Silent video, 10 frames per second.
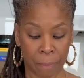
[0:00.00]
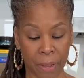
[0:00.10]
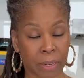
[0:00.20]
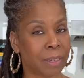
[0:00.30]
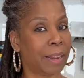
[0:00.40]

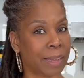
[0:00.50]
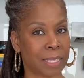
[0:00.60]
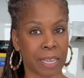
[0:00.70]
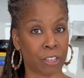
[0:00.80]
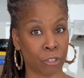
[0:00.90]
but like
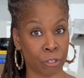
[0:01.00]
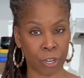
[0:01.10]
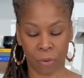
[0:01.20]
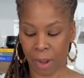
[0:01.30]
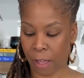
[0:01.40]
I said, you
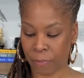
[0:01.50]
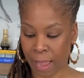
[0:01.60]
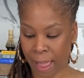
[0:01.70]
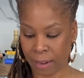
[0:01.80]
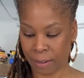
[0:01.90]
don't have
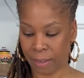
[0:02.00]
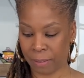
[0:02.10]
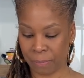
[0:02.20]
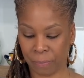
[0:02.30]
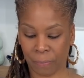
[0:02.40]
to add it
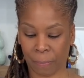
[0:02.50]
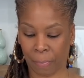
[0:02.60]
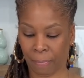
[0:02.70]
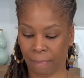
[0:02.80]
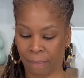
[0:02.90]

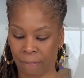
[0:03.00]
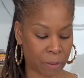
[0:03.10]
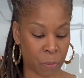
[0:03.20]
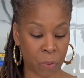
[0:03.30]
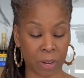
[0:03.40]
in.